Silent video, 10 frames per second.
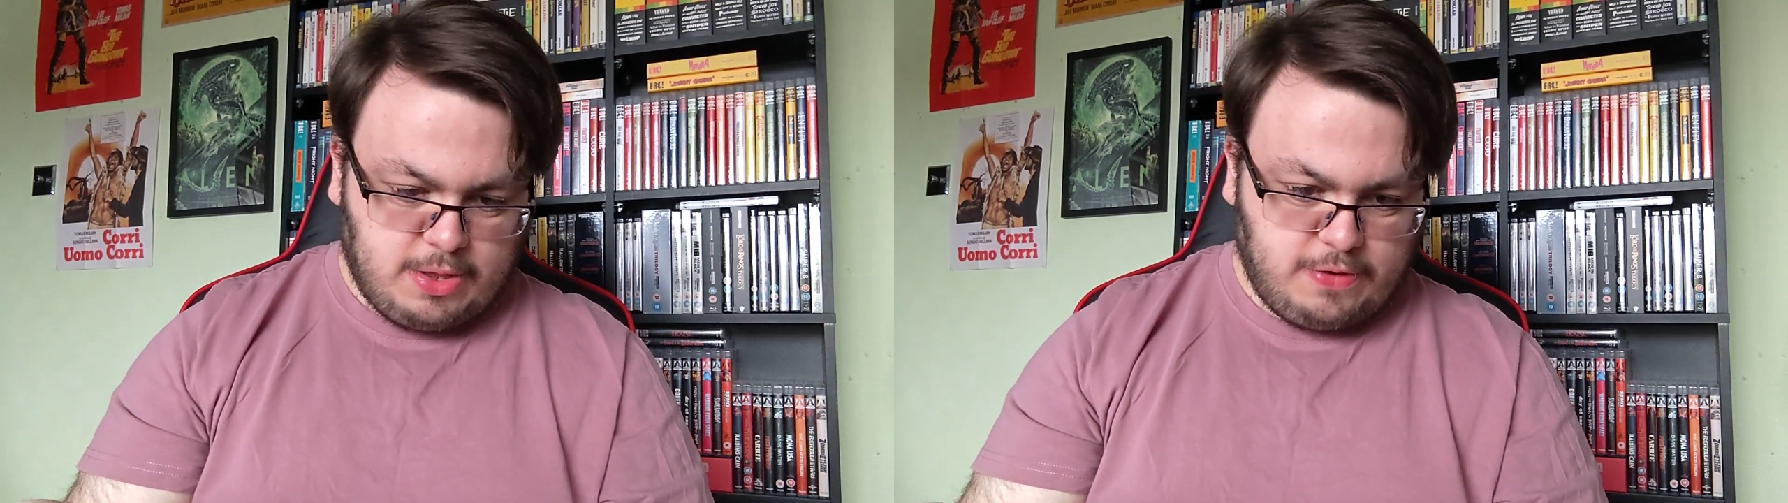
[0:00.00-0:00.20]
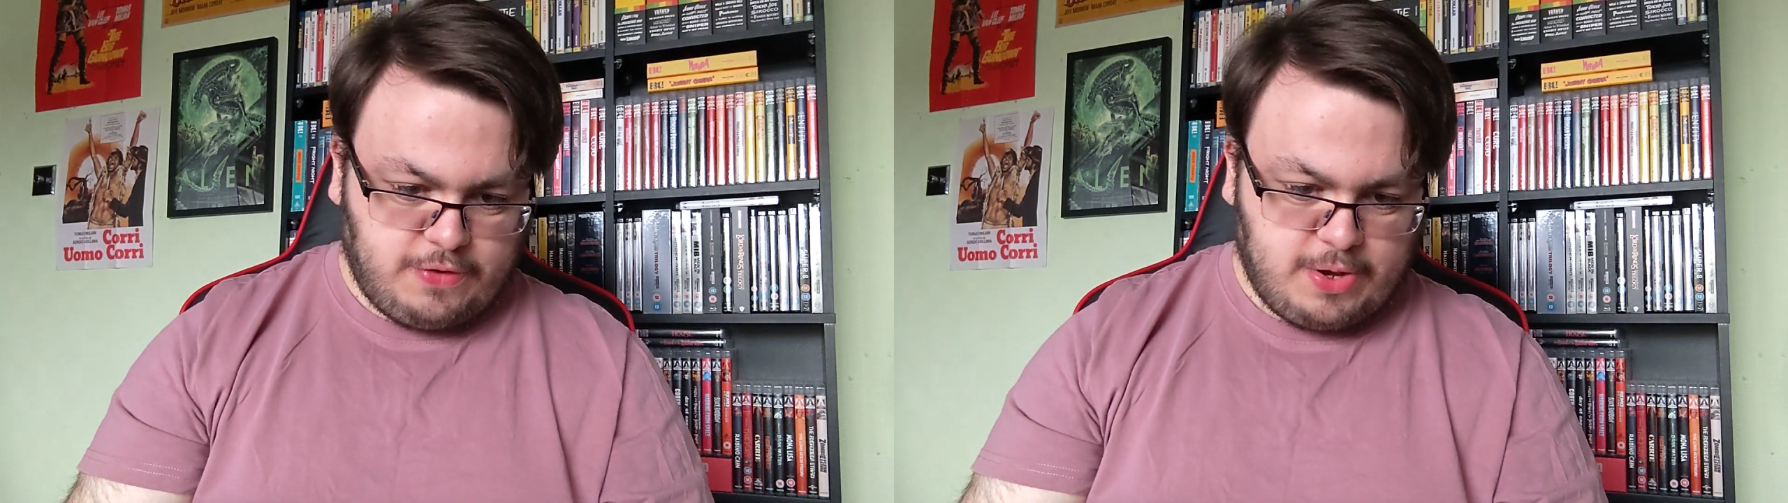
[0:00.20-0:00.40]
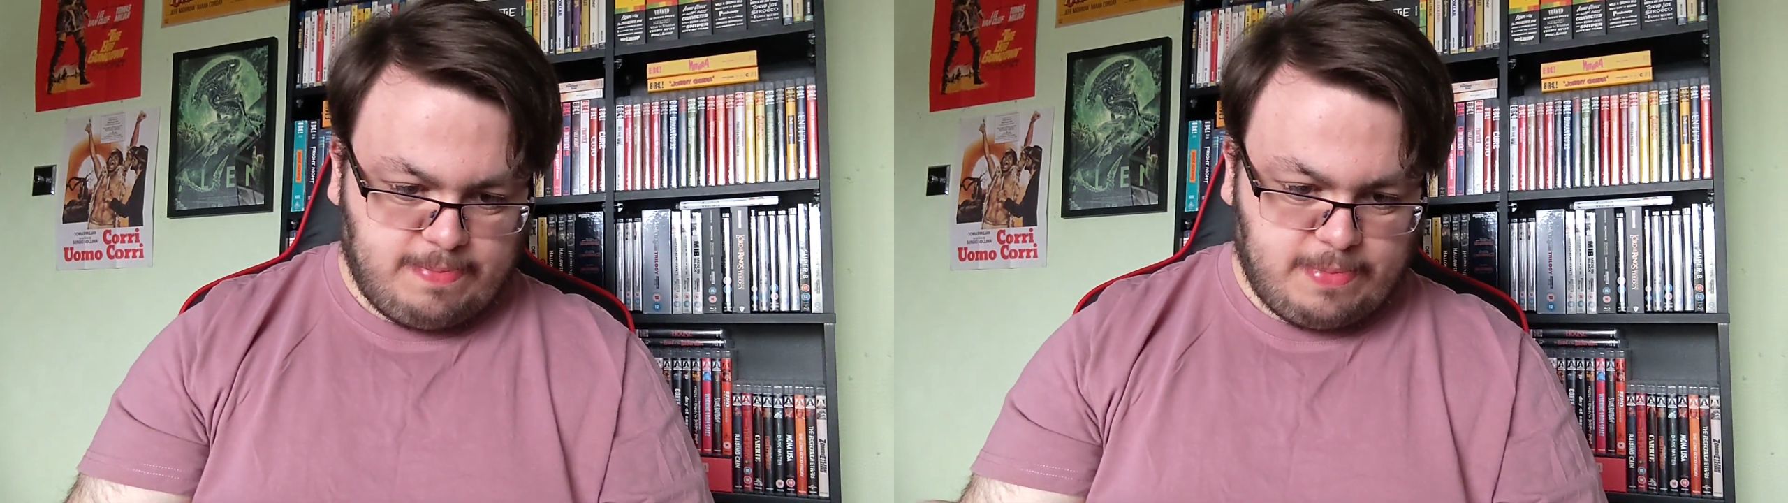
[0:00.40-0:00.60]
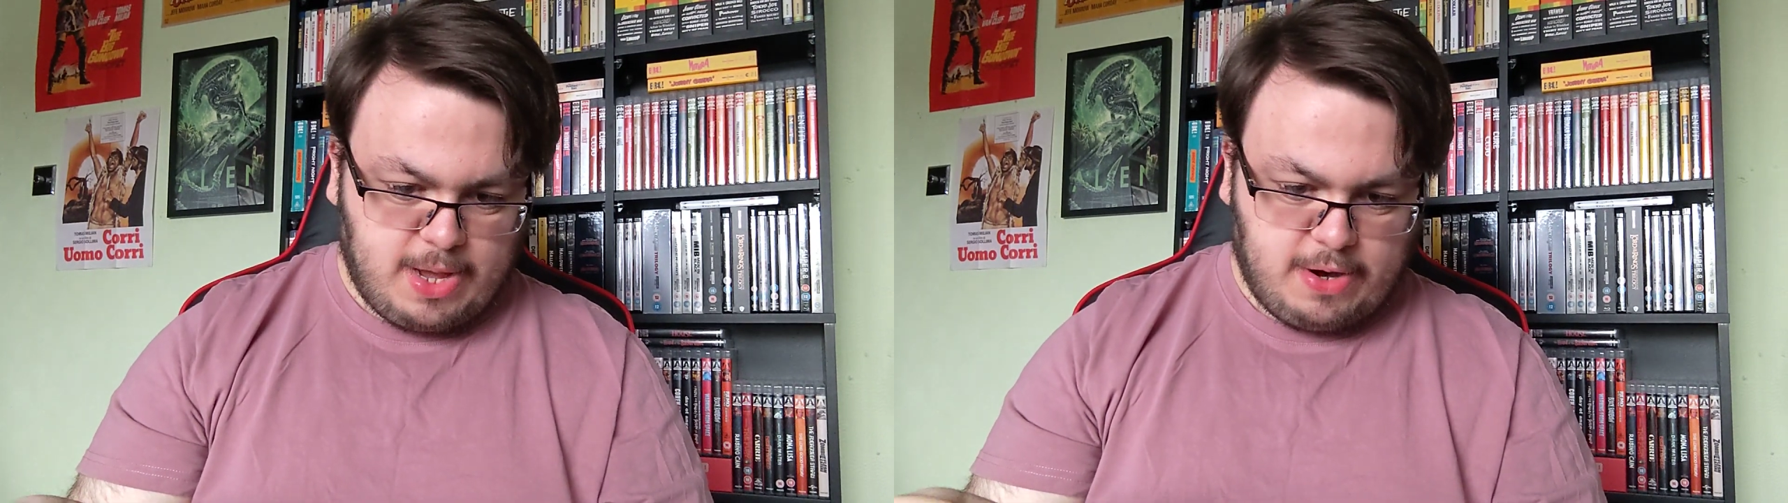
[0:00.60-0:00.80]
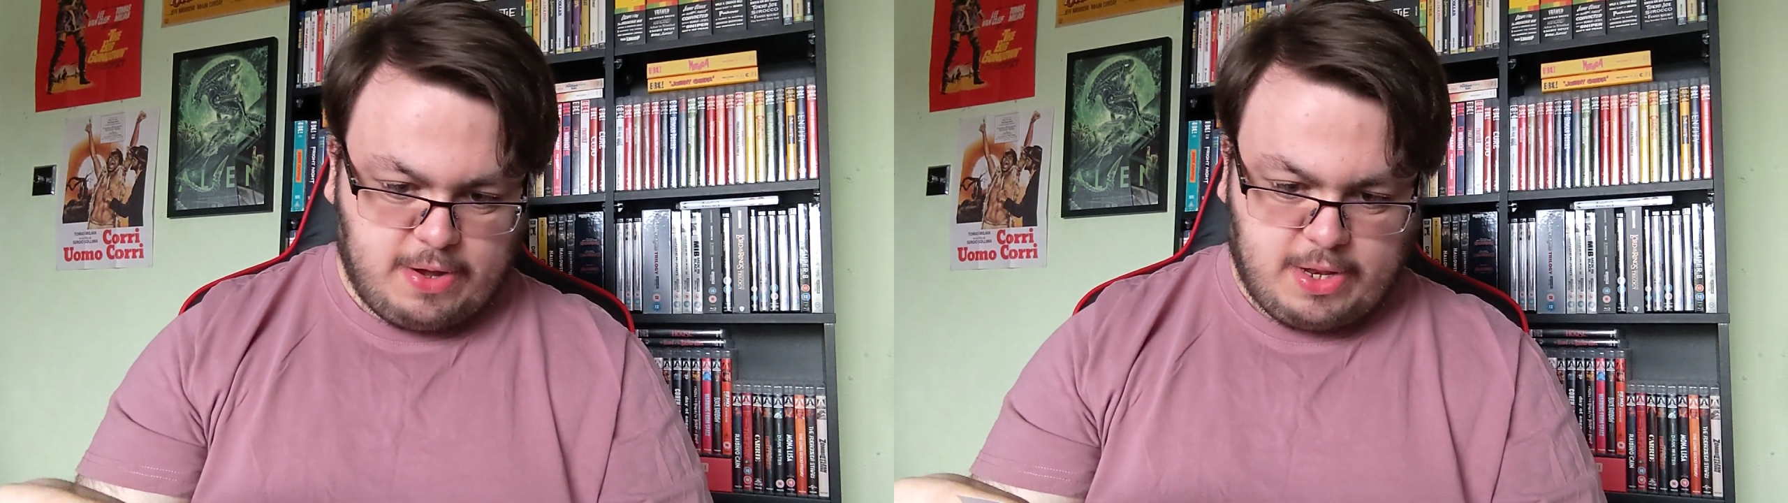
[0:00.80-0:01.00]
They've um,
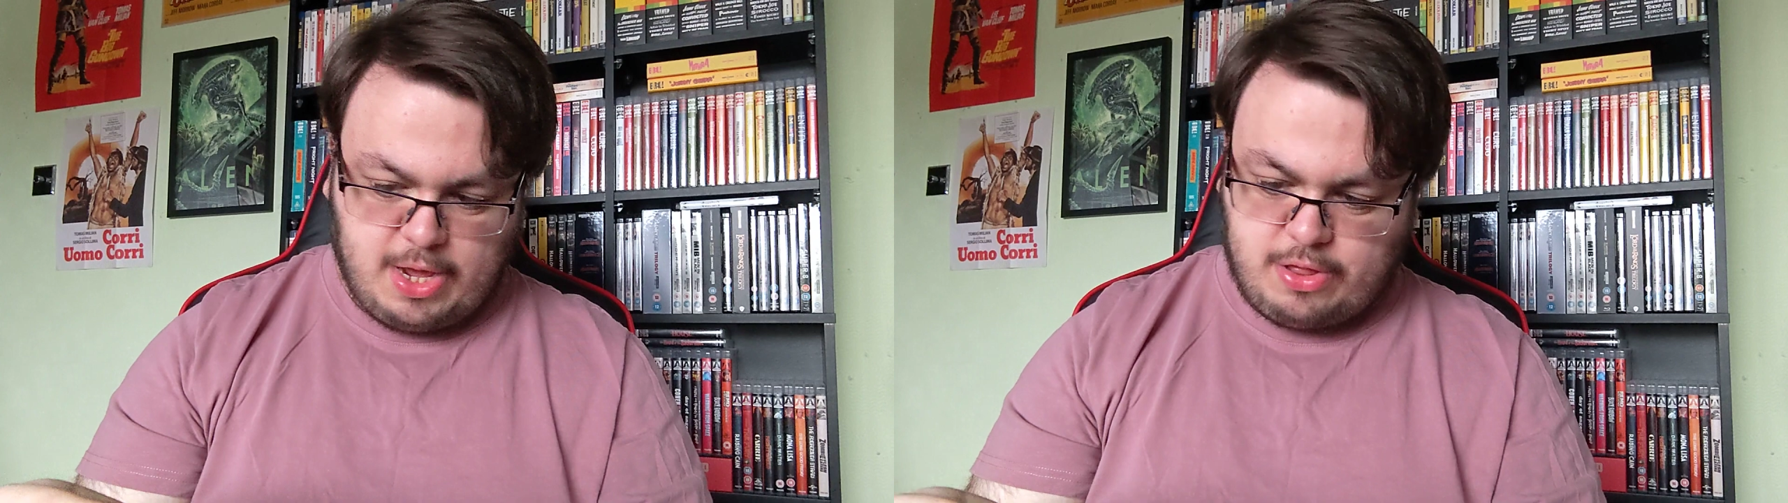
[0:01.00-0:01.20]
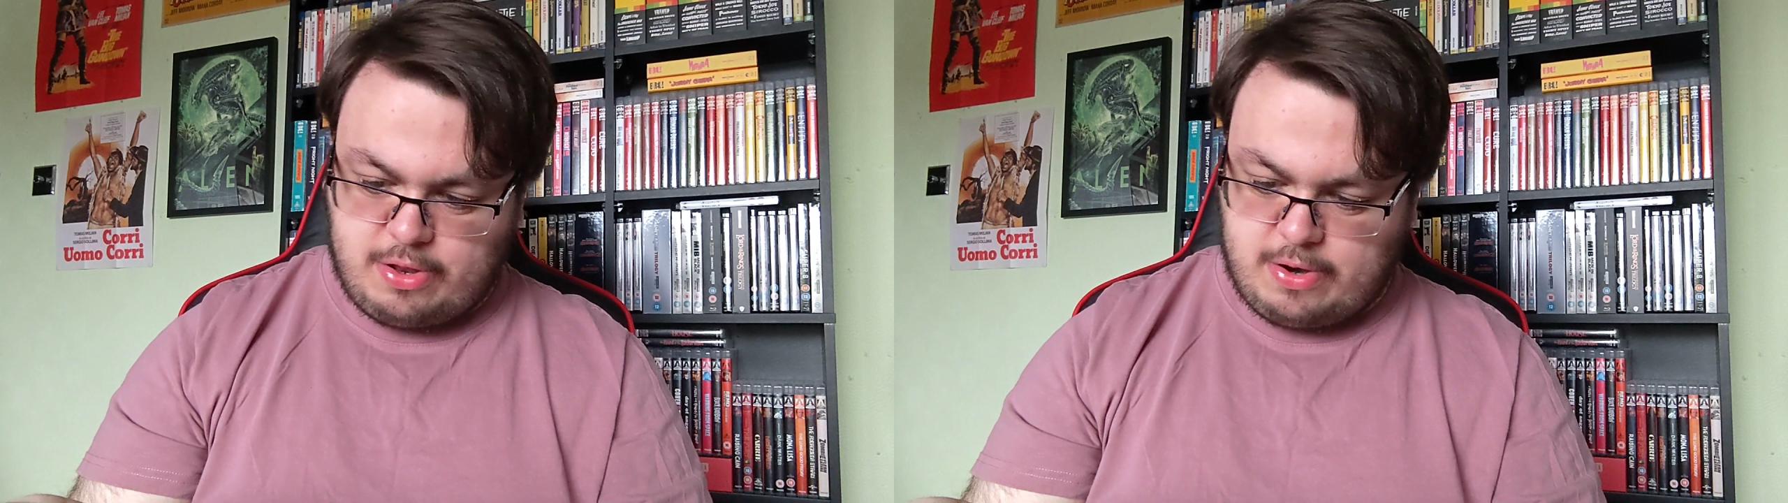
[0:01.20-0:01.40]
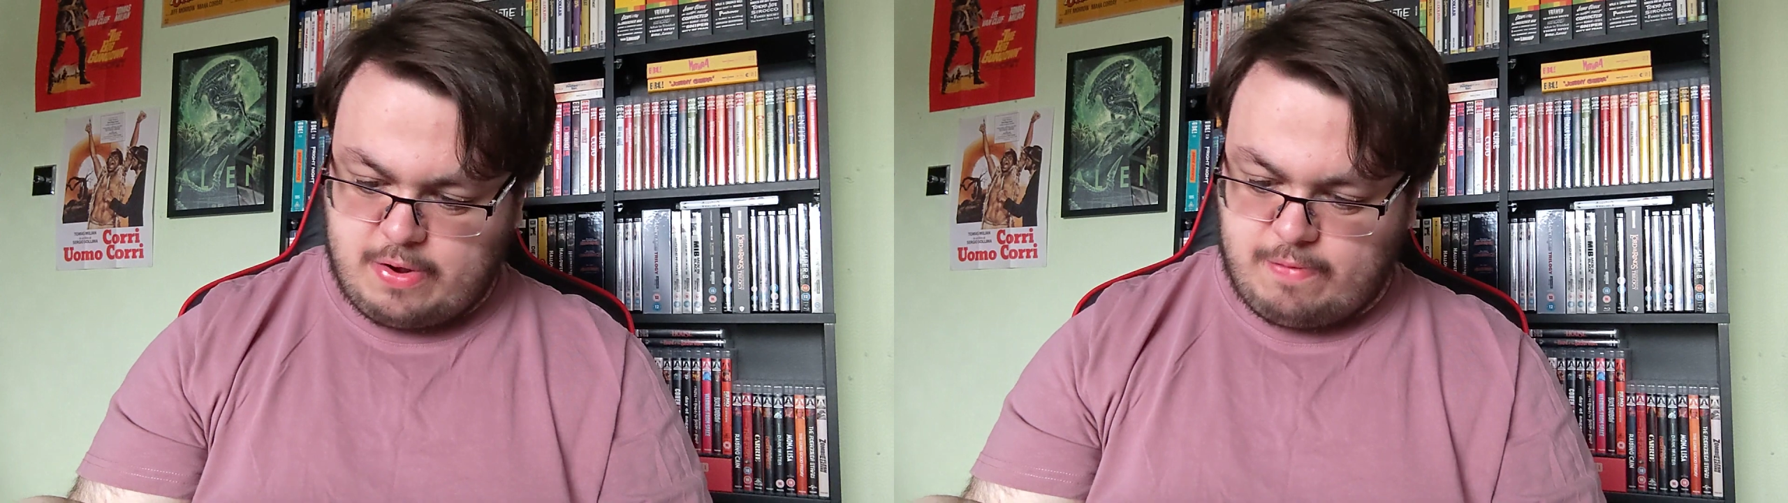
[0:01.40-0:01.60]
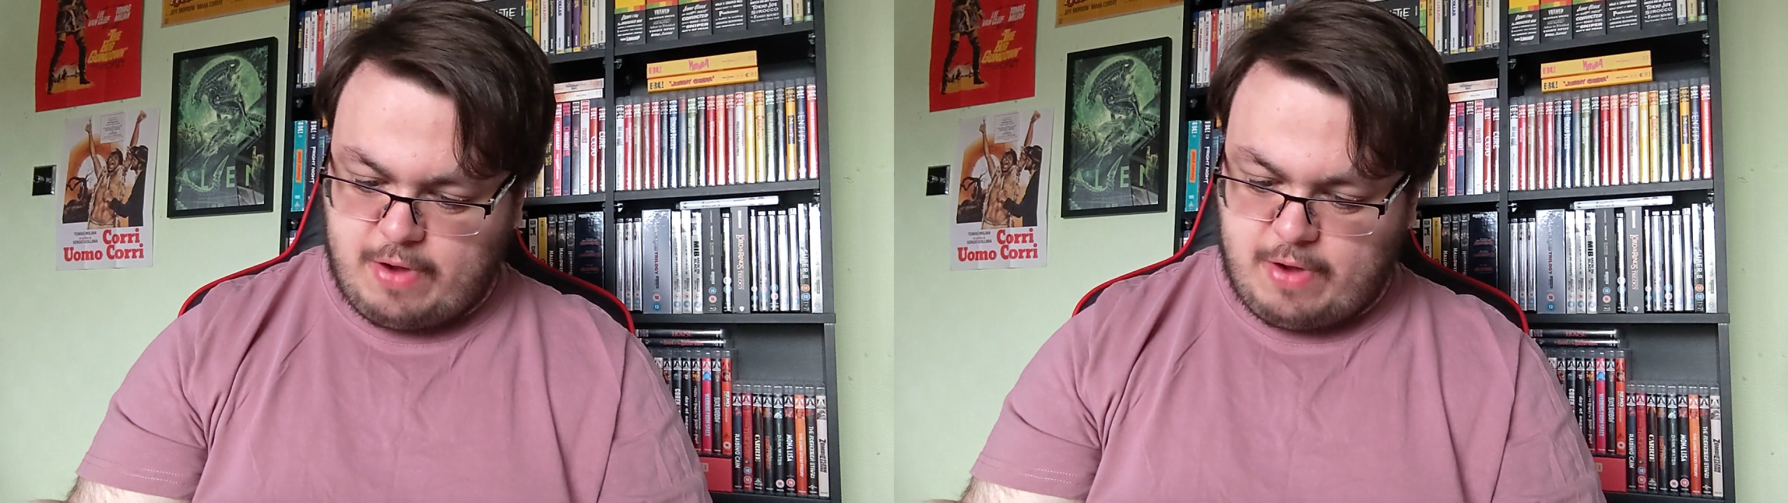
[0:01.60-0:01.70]
had a decent uh,